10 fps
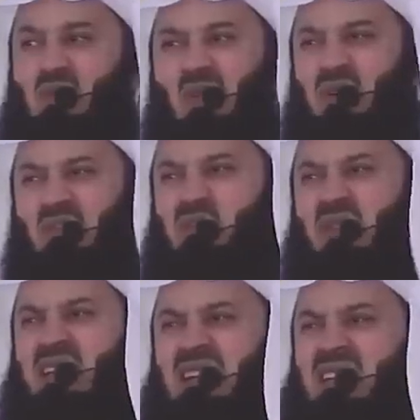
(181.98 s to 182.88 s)
you won't
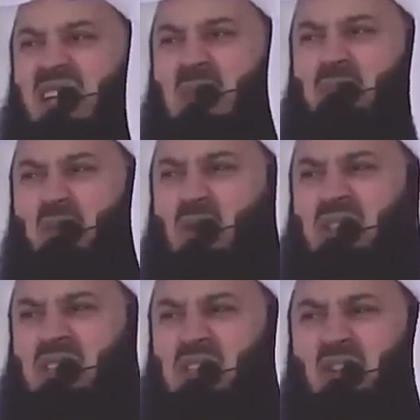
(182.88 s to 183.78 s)
feel the
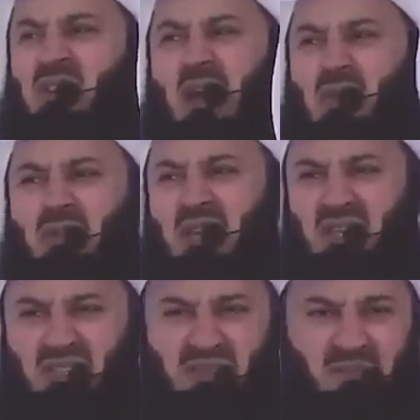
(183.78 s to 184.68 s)
importance of other
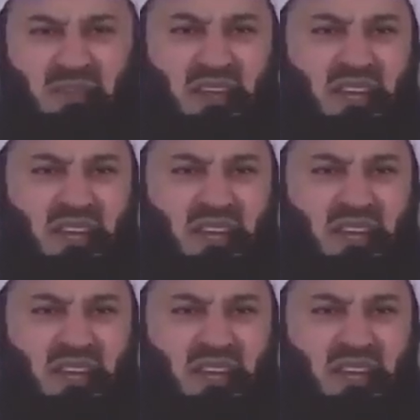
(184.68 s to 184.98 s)
things.